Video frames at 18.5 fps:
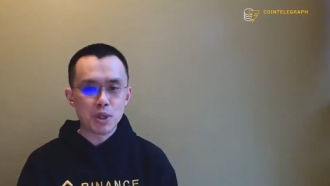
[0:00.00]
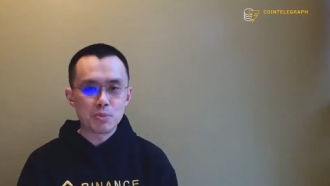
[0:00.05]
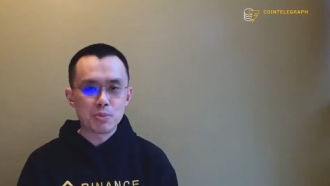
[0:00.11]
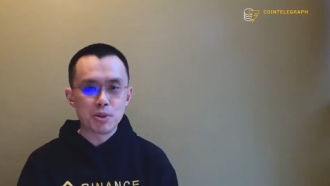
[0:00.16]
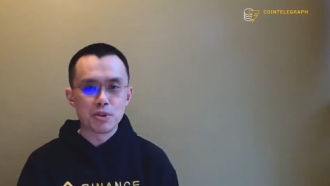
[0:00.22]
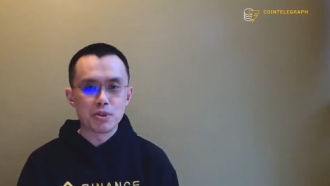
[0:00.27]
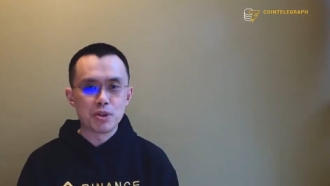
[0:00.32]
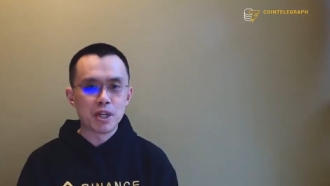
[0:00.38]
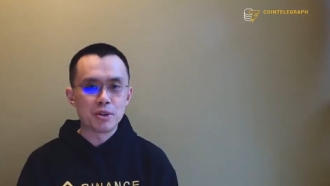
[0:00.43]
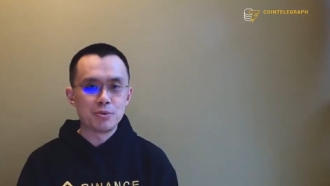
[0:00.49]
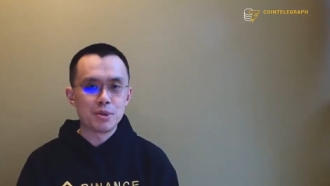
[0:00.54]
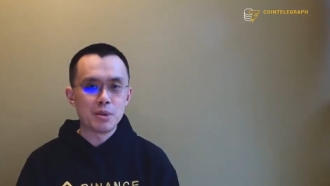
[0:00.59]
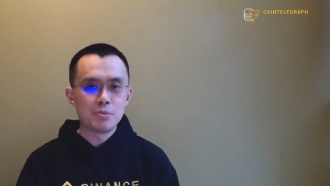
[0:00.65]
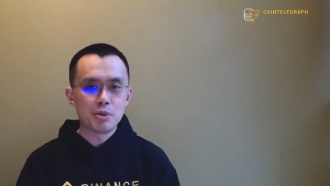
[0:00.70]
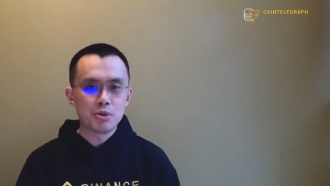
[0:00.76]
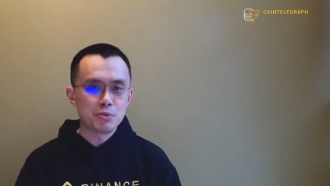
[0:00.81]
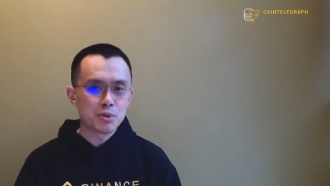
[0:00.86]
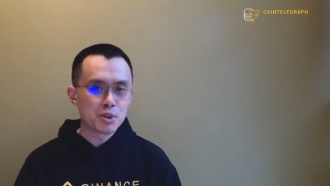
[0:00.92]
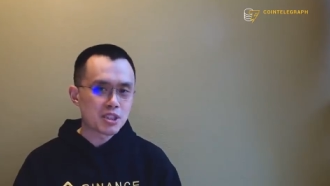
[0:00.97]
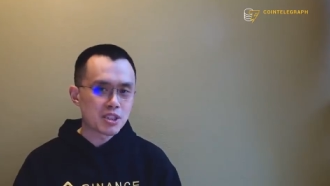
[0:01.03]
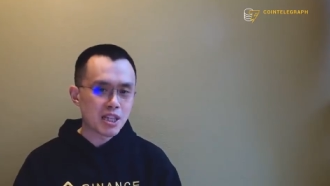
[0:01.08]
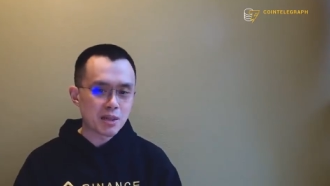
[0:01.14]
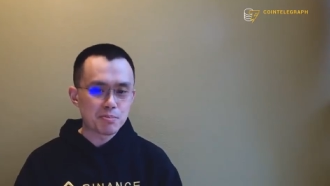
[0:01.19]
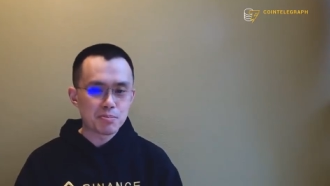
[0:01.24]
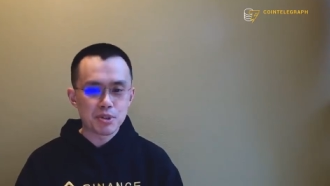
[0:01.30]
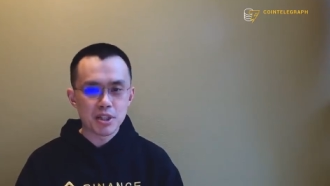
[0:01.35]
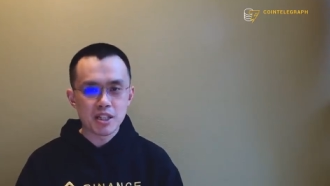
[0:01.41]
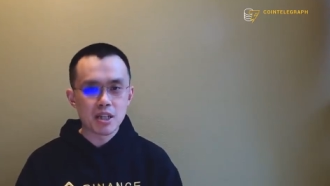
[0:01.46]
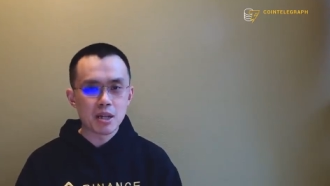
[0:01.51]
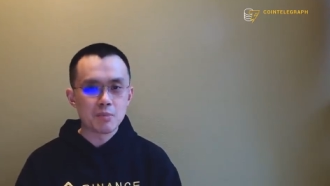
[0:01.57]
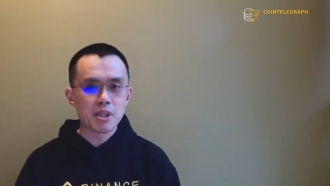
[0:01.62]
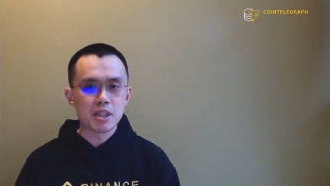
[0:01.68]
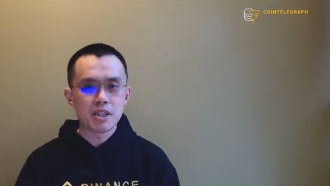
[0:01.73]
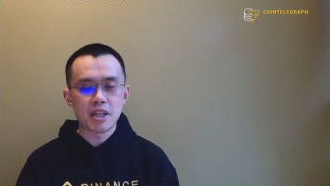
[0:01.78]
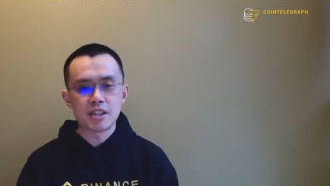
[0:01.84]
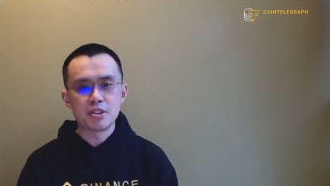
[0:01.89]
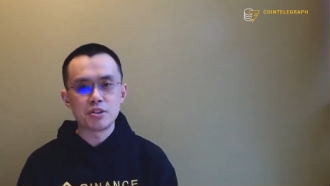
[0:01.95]
Ripple, and Ripple was like pretty
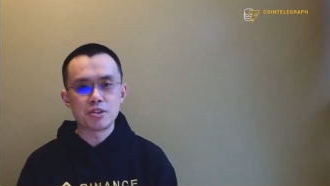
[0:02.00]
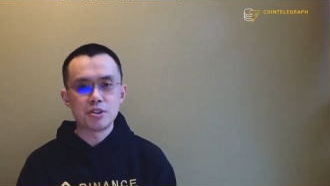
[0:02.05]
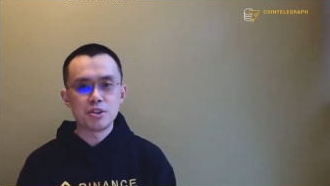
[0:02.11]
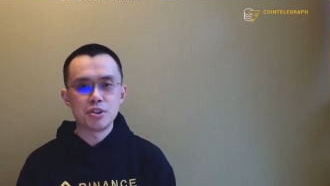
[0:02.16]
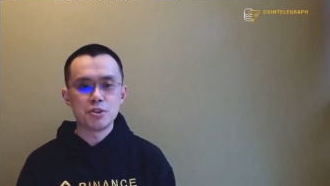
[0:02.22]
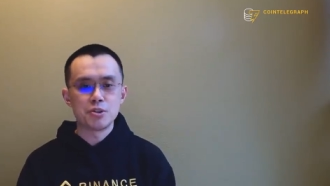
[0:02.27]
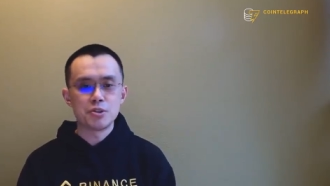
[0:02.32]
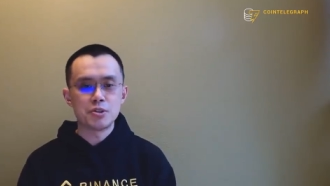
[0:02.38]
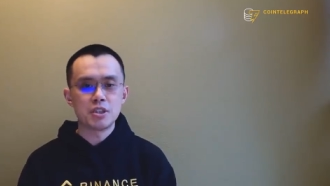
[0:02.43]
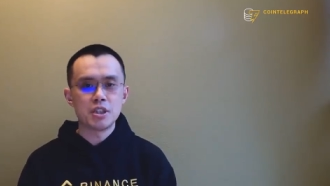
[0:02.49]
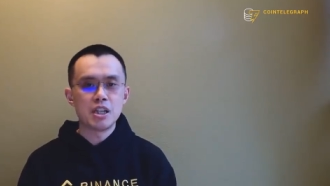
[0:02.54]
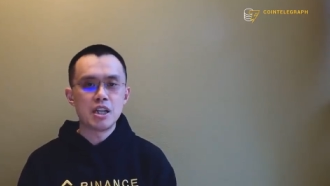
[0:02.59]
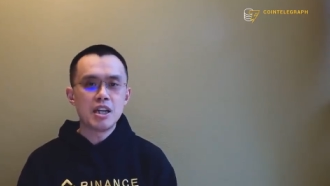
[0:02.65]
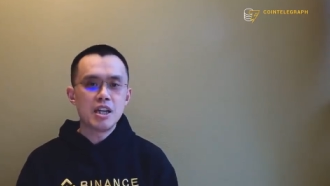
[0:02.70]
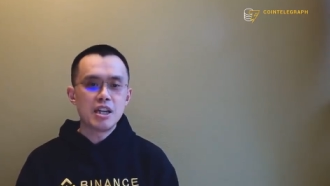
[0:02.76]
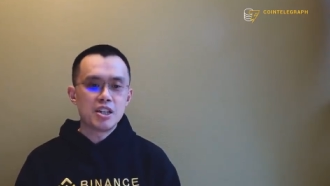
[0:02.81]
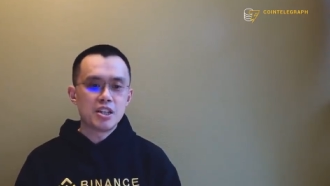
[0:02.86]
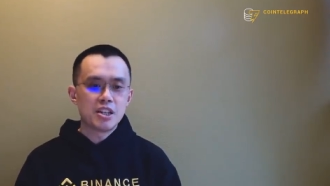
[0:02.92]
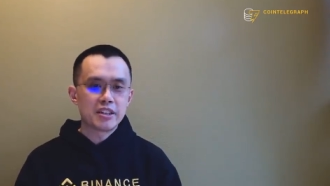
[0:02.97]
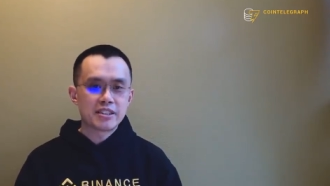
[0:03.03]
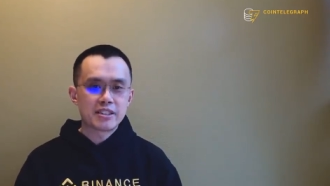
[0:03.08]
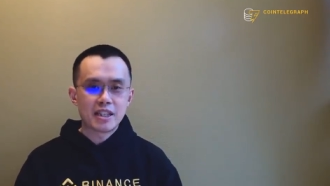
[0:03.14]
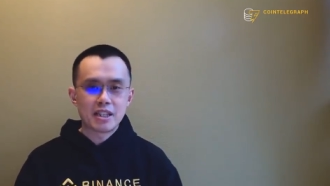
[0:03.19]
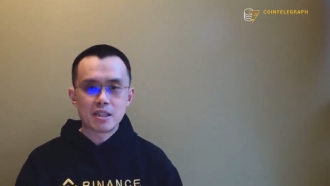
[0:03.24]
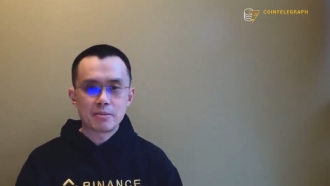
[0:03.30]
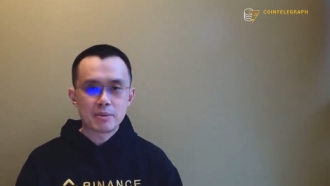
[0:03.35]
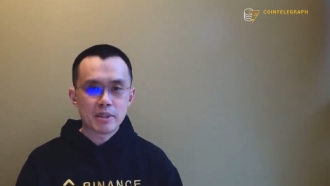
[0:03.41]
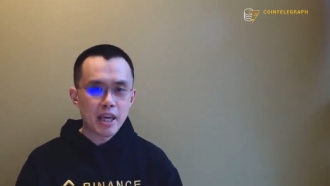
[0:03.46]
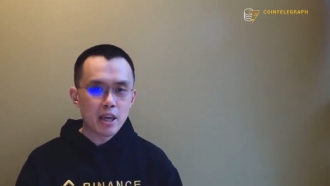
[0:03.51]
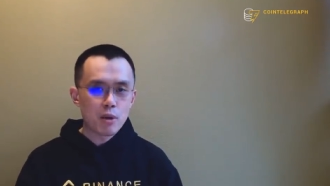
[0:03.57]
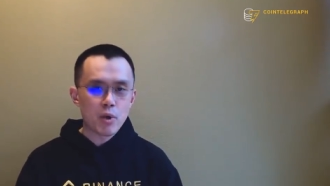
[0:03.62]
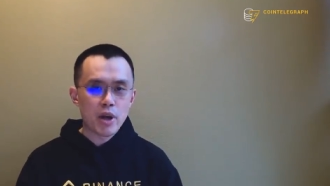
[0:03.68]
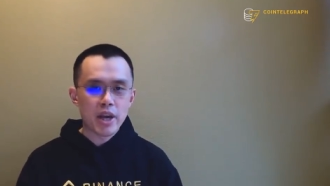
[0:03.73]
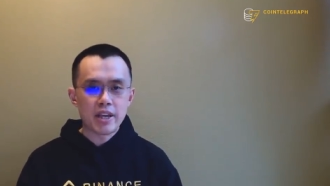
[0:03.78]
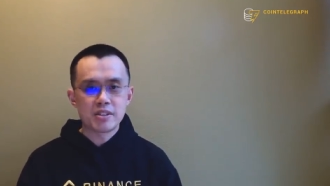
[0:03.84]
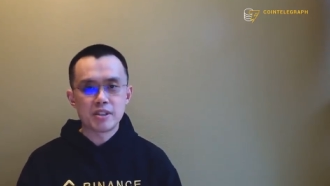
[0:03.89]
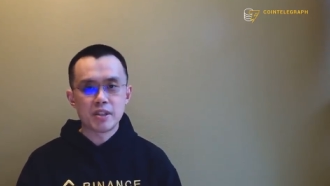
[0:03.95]
complicated to use you had to set up
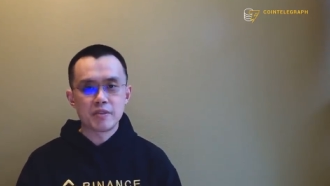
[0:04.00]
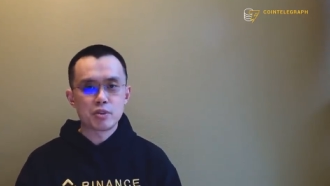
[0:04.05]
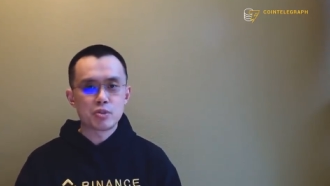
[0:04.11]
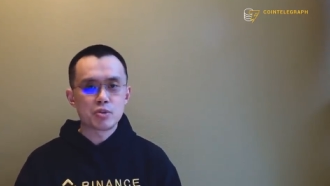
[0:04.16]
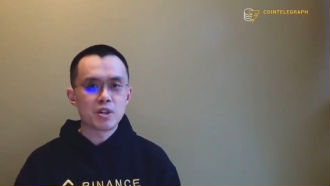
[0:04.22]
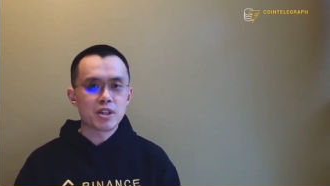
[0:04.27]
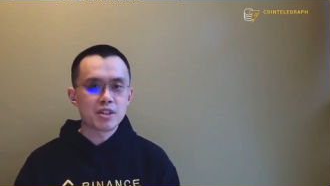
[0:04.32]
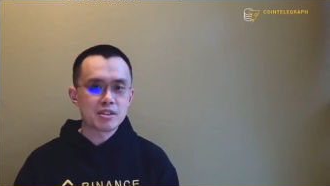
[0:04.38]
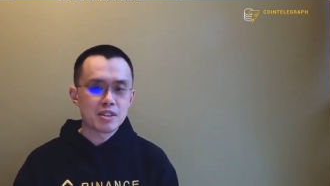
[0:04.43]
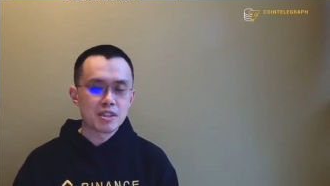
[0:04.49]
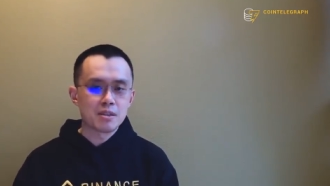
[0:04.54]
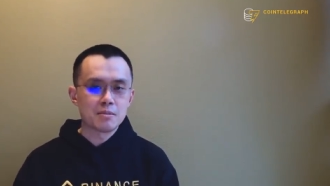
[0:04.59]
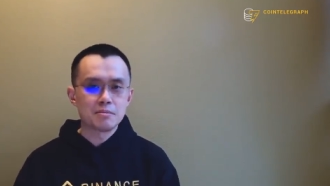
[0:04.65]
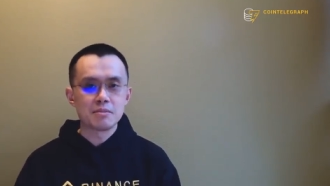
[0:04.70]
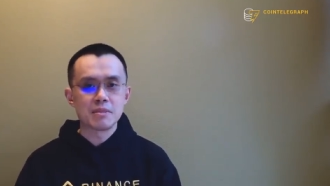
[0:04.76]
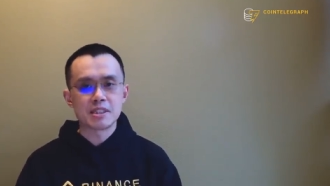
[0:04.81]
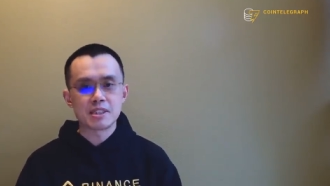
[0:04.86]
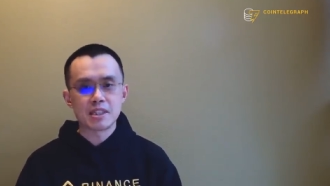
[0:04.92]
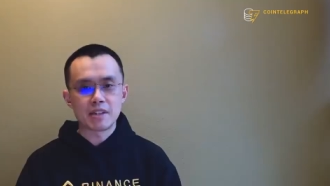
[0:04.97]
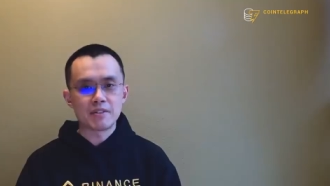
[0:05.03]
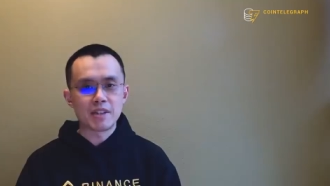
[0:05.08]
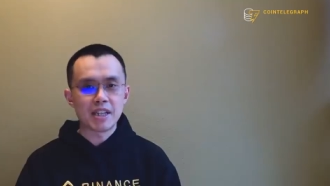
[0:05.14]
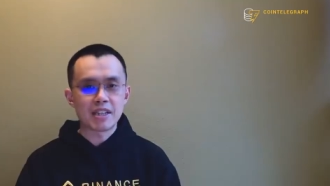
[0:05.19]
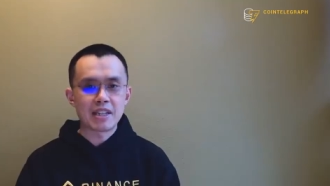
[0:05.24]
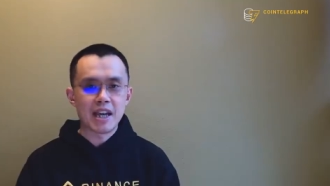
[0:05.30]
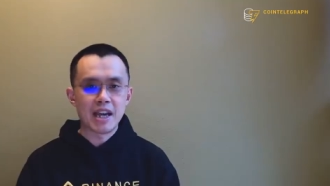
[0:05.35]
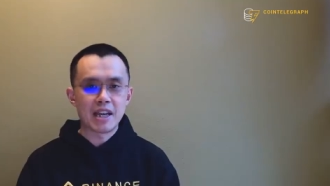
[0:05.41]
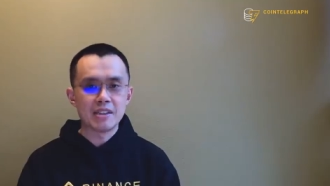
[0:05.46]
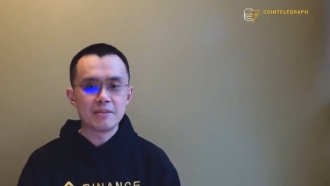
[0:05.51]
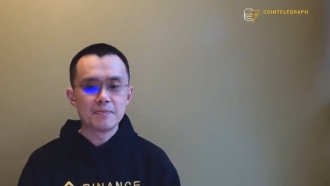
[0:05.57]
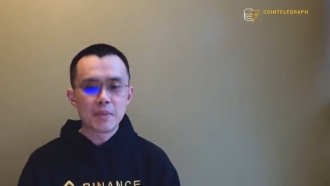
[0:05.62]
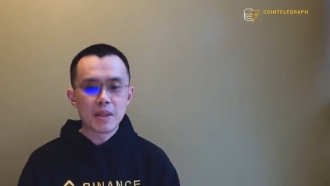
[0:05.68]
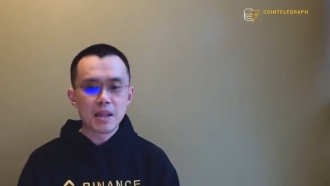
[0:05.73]
gateways, you had to trust them, stuff like that.